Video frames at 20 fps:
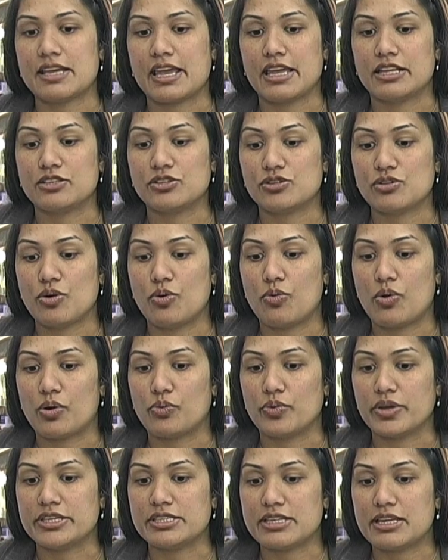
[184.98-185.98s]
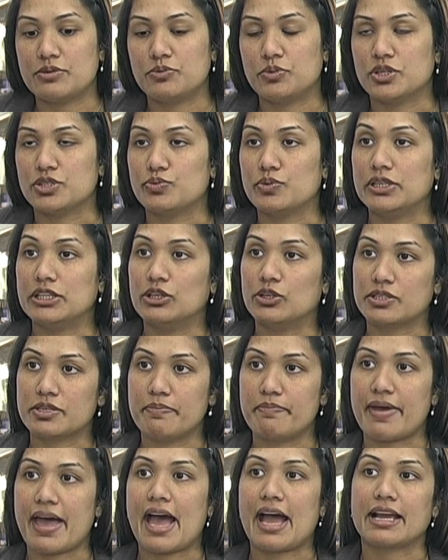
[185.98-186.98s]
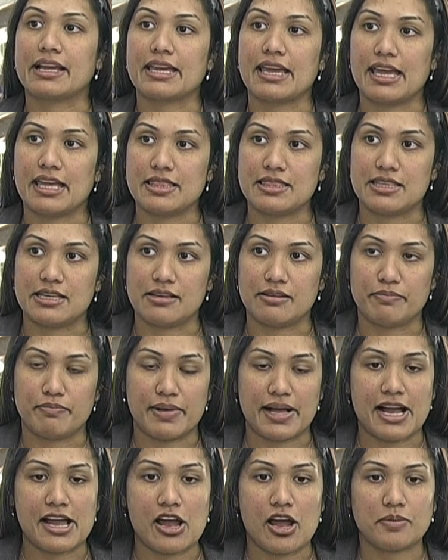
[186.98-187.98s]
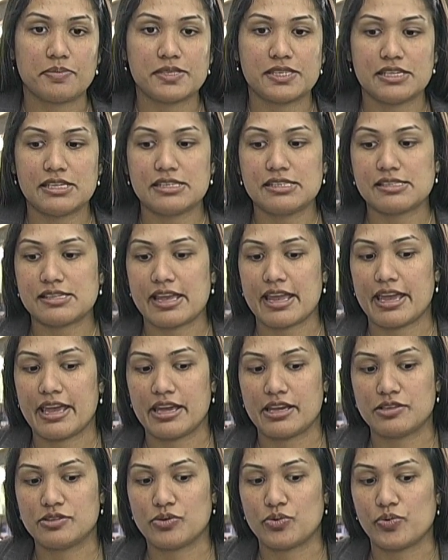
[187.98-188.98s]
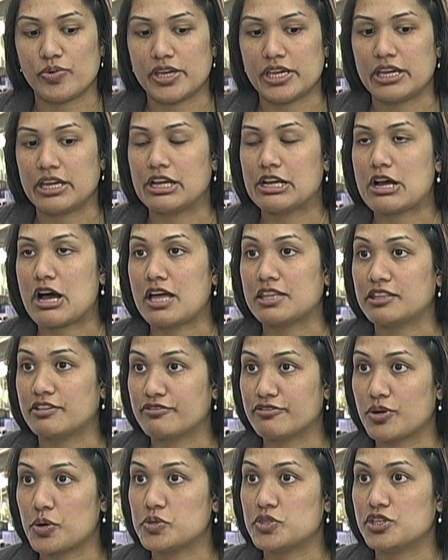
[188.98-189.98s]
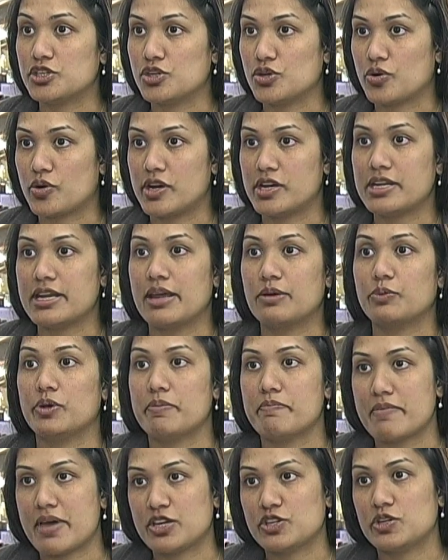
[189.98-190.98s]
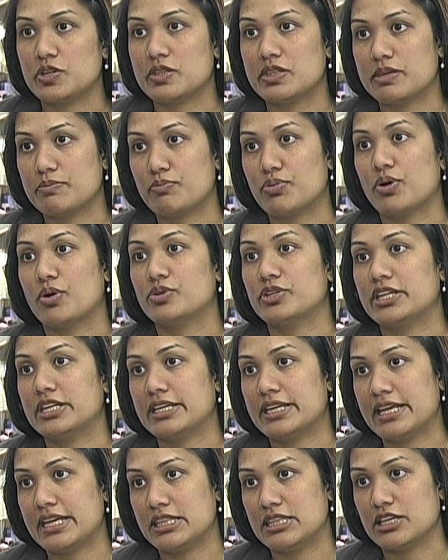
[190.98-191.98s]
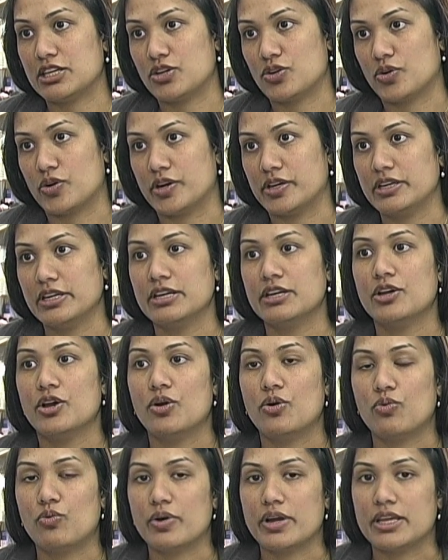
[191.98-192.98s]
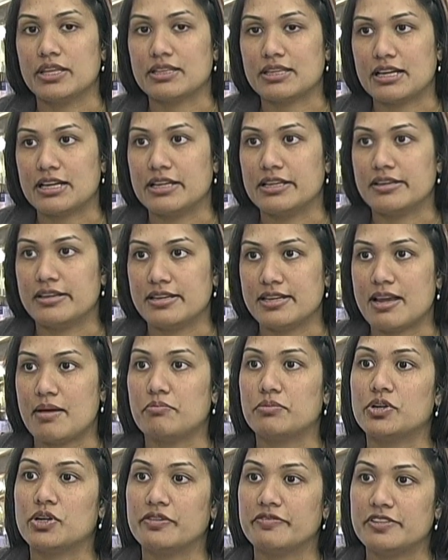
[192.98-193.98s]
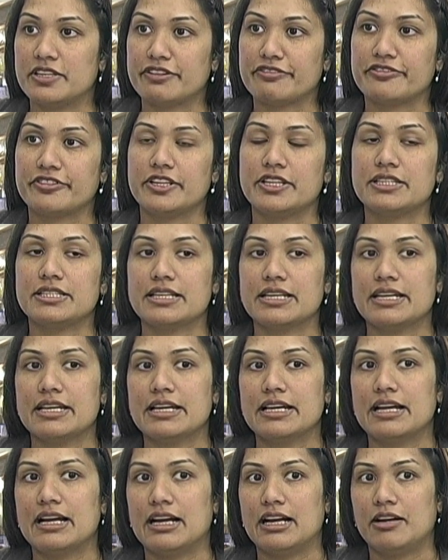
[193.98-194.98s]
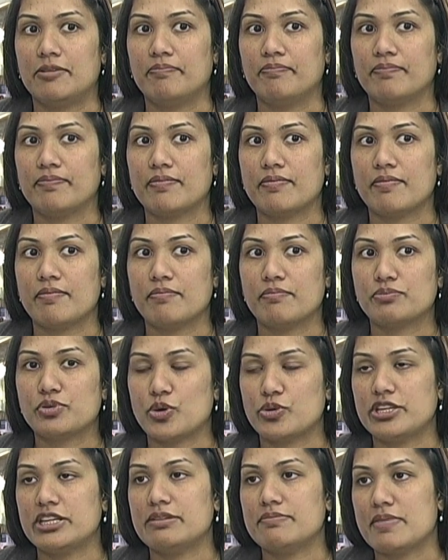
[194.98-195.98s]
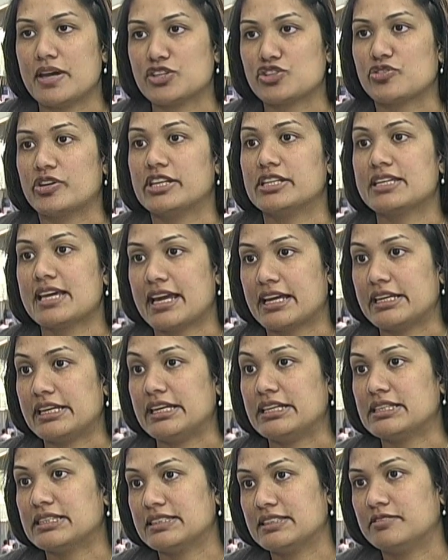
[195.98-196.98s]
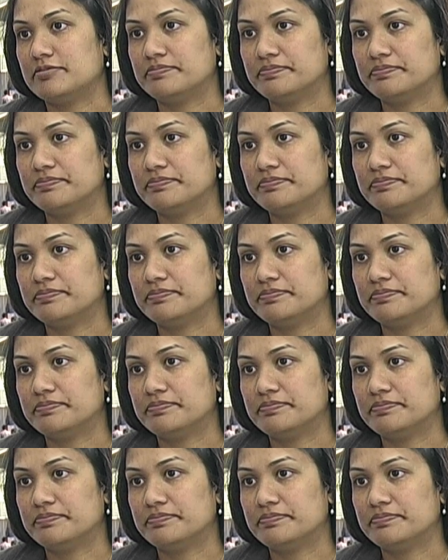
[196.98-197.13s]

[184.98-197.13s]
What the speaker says: And so what we did was we looked back at the biopsies and we got the frozen urine and we measured the protein in the urine with a number of different protein measuring techniques.